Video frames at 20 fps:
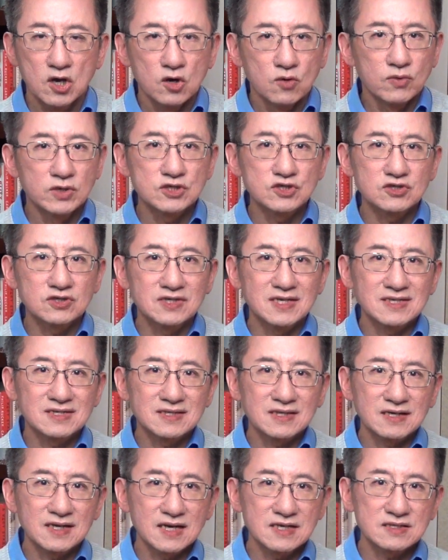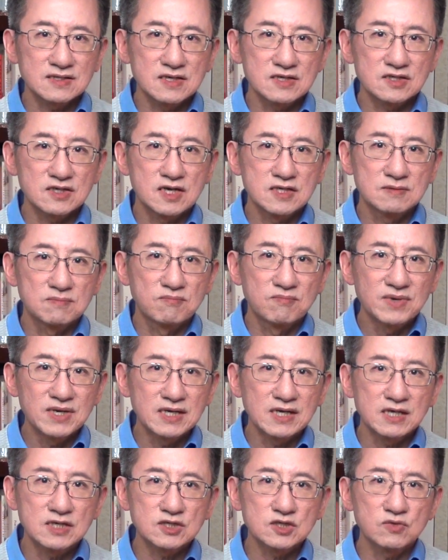which discusses his
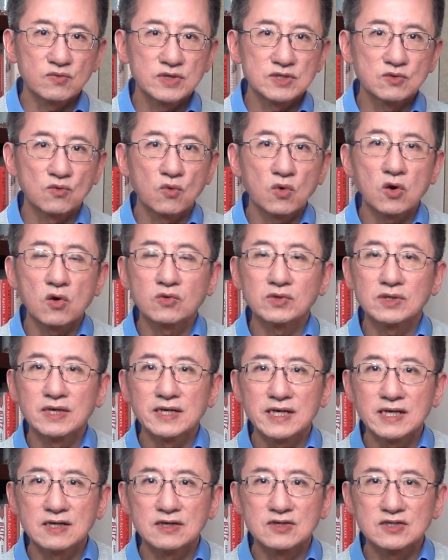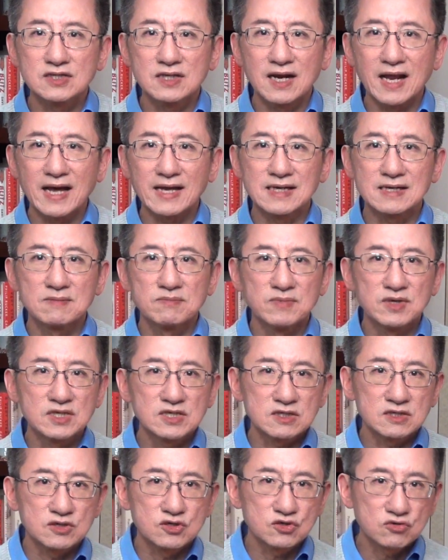meetings with world leaders like Mr.